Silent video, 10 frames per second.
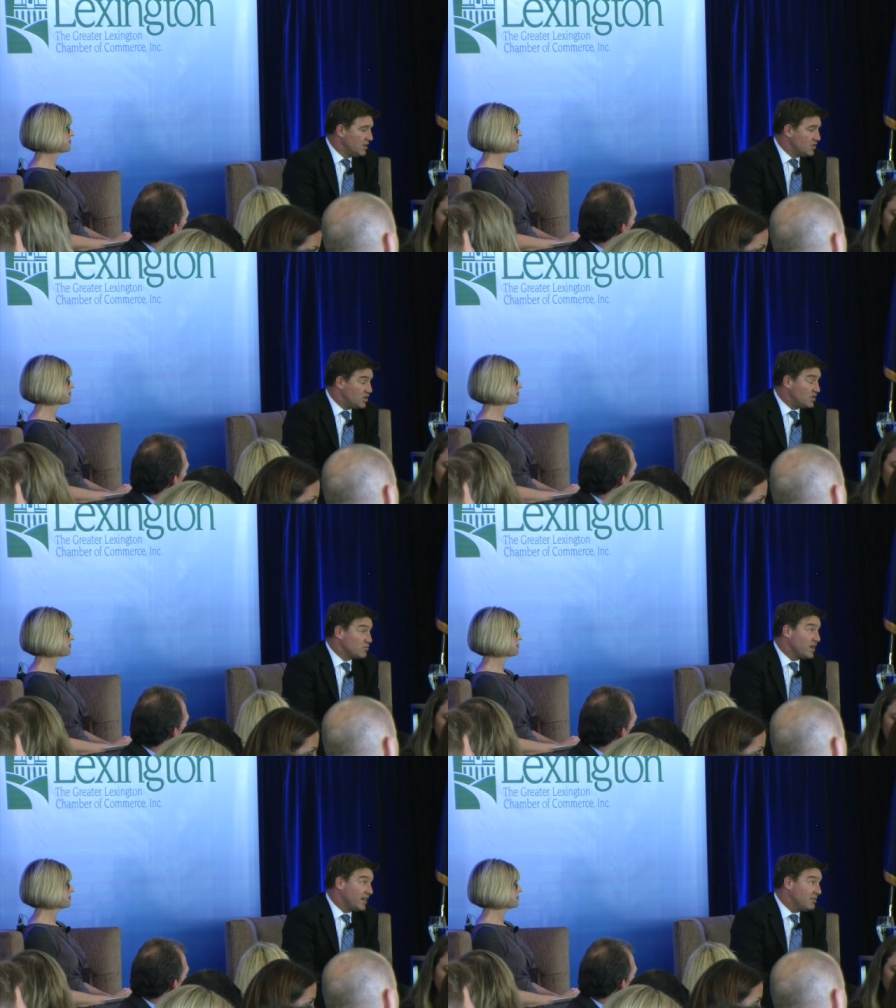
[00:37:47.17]
She's
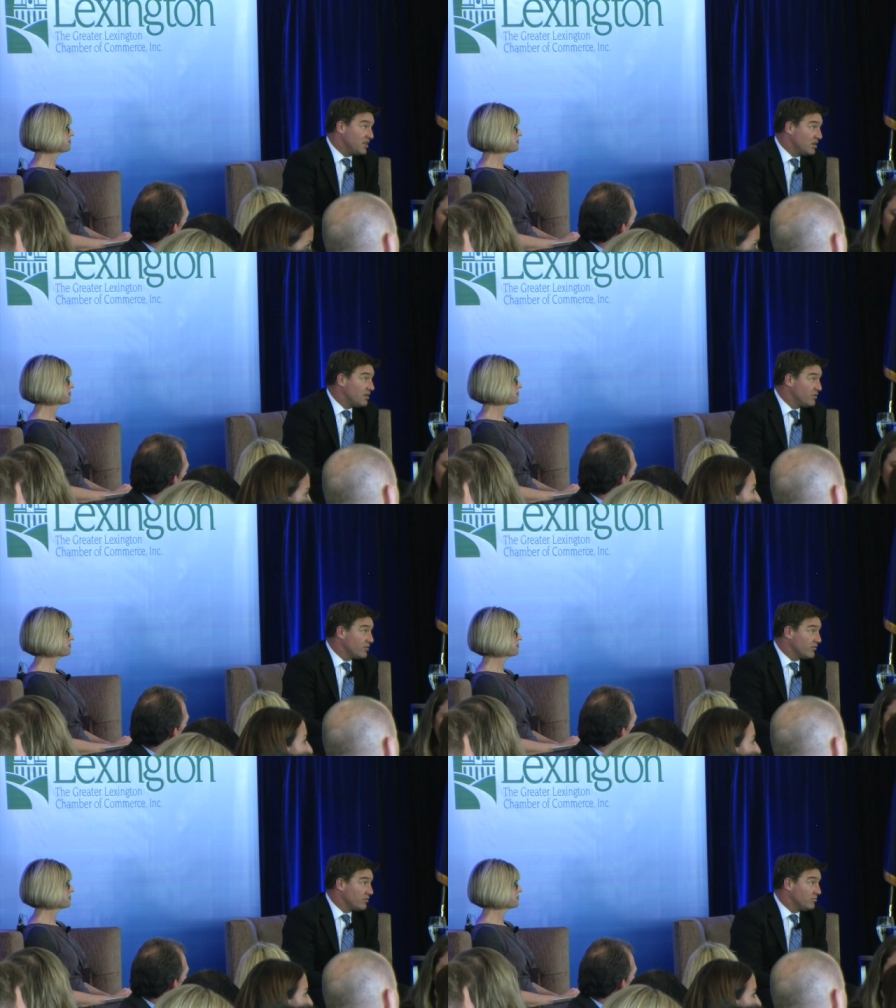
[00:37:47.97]
ready to be
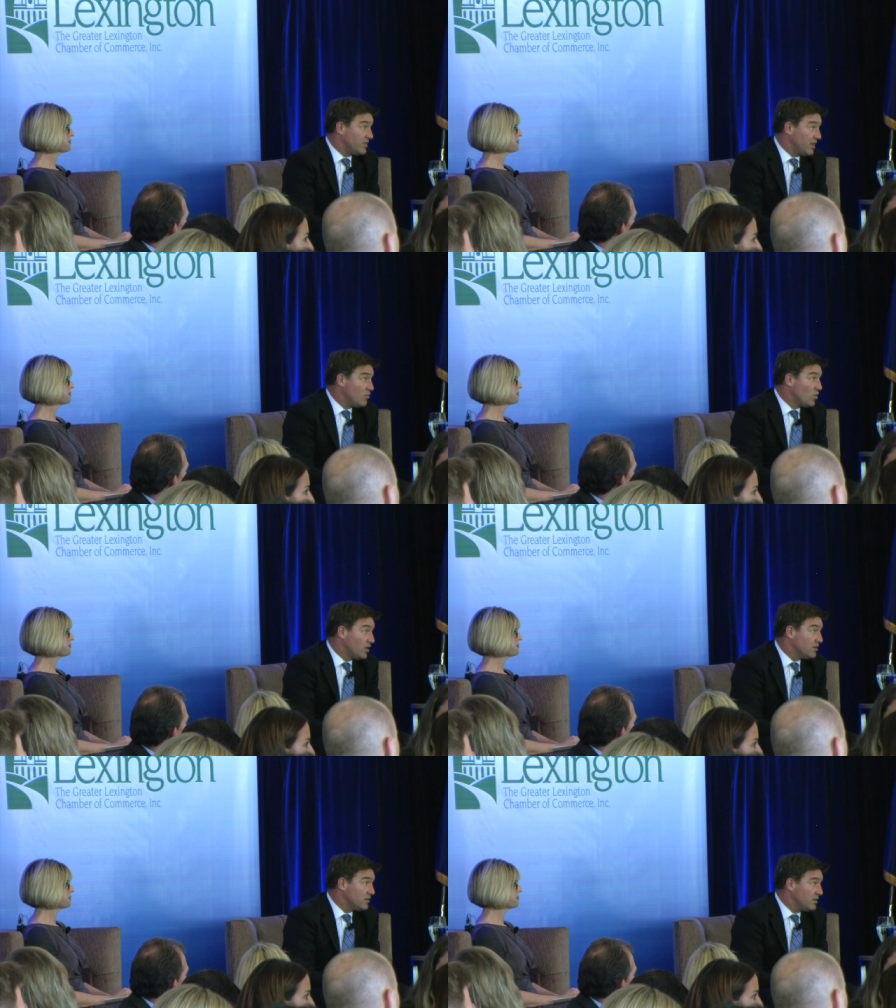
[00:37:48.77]
governor from day
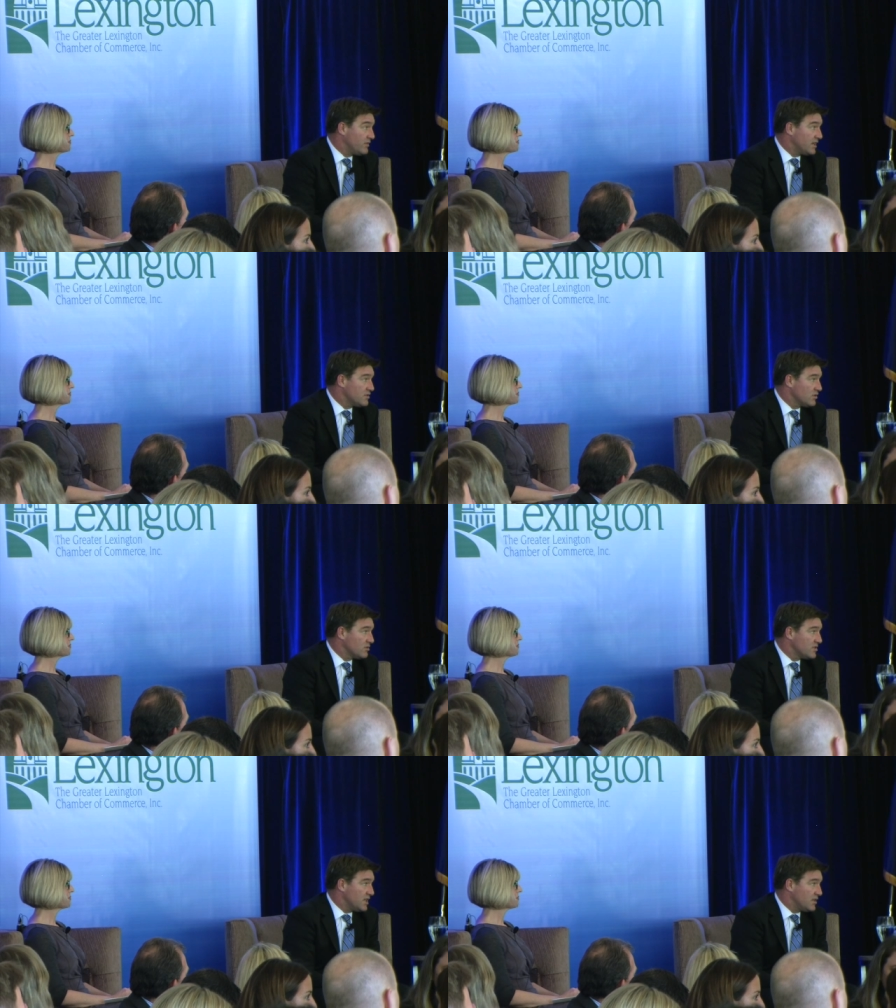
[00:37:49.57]
one if that
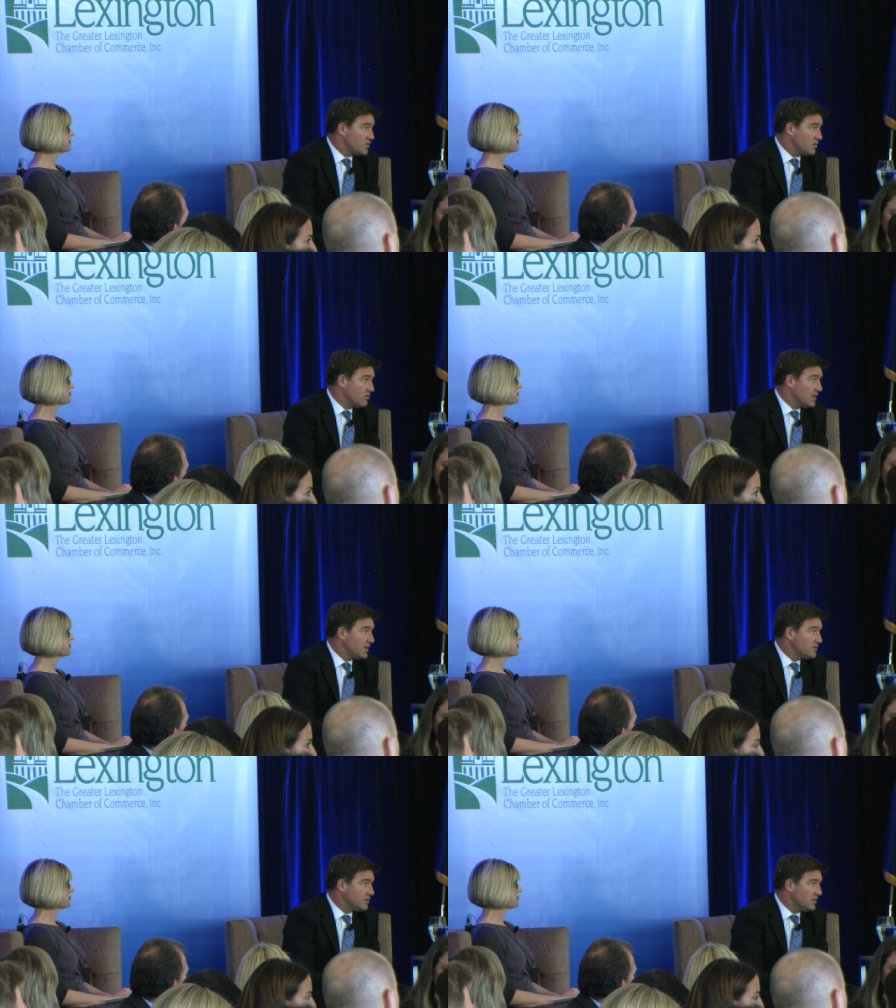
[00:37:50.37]
circumstance should
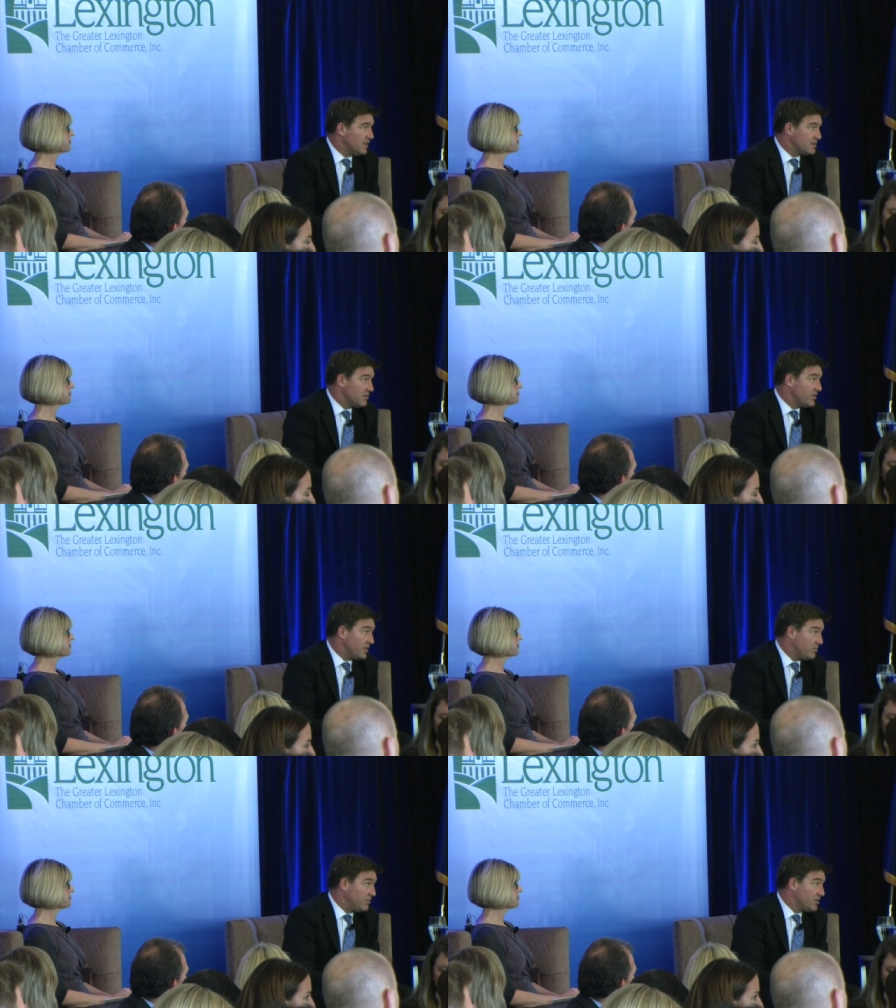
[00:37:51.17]
arise, and that's something
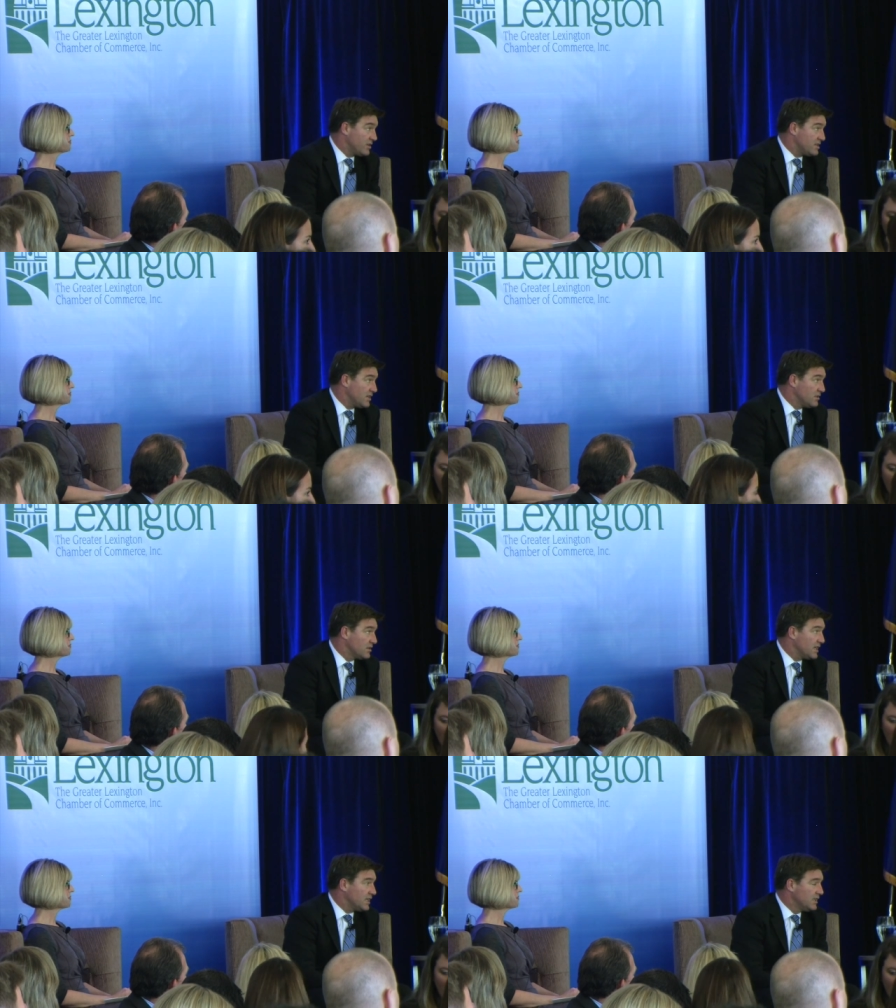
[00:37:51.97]
that people ought to take a
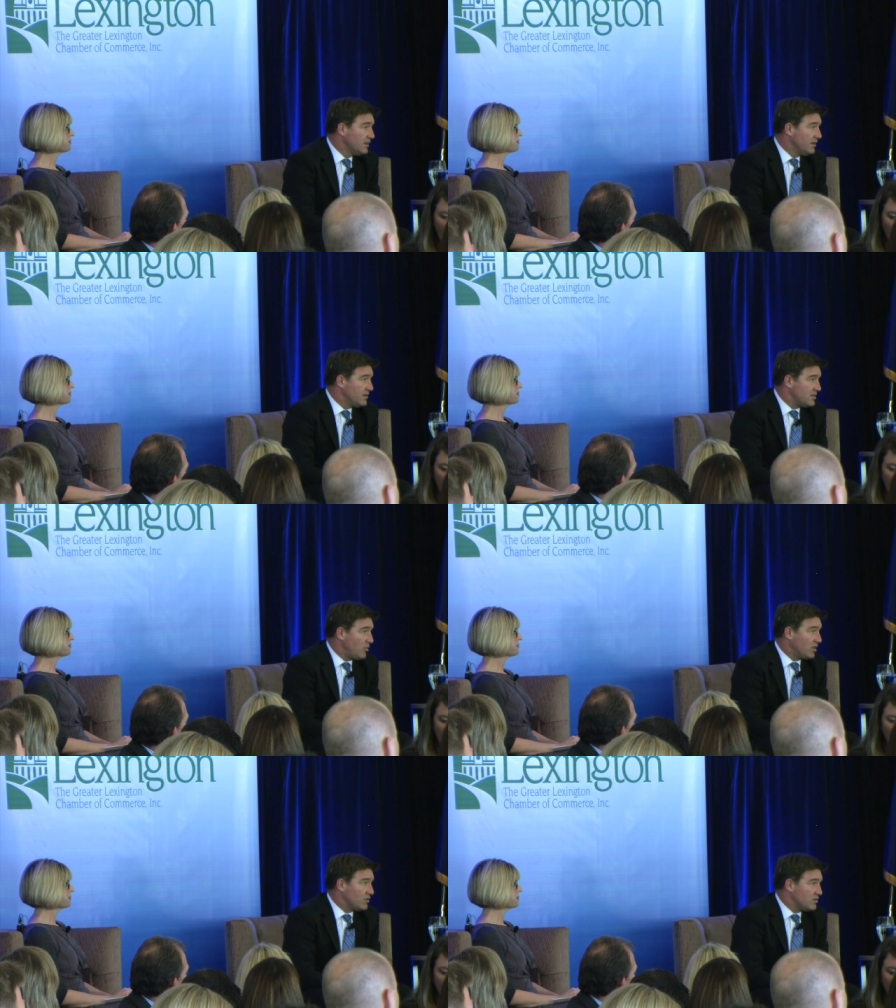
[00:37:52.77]
look at as they
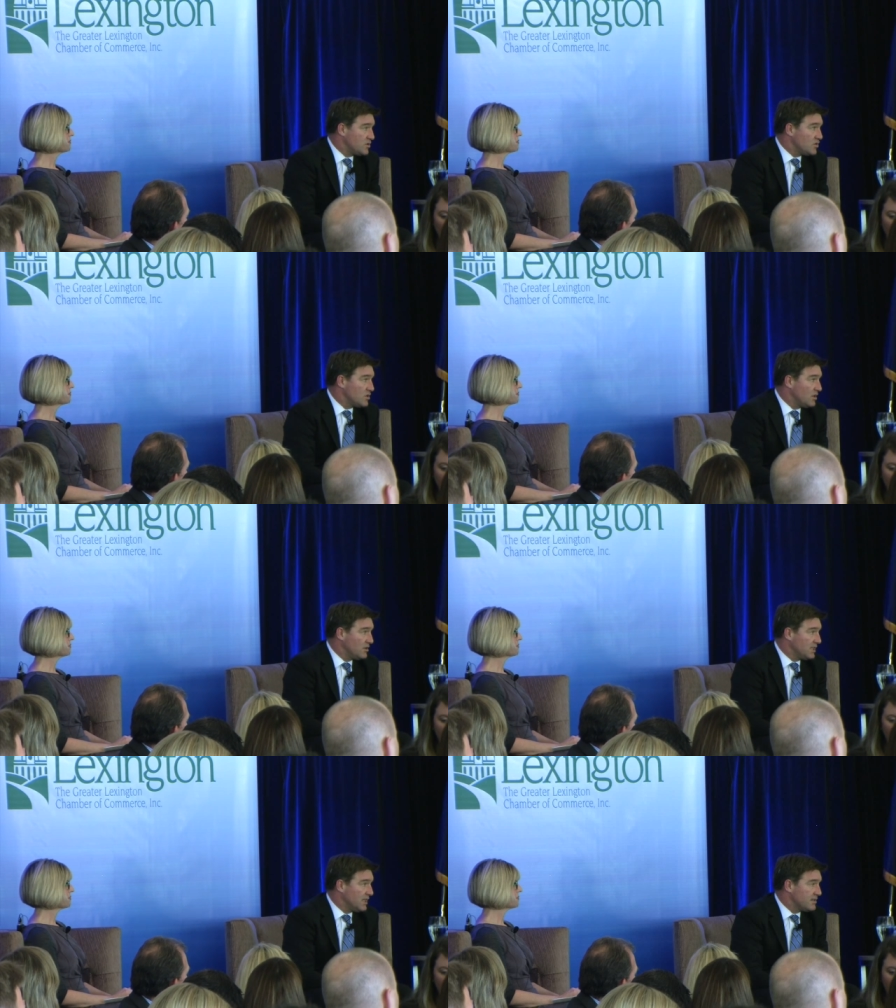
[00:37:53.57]
make their decision here in the